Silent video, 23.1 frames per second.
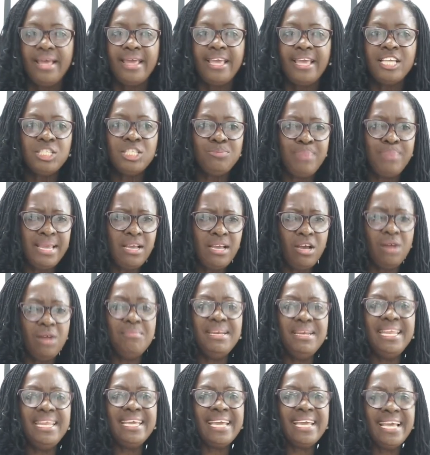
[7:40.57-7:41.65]
is being
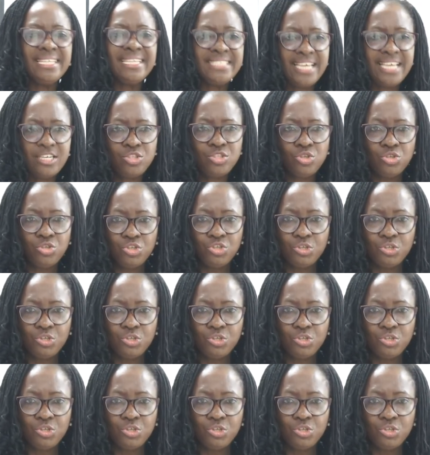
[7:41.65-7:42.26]
communicated to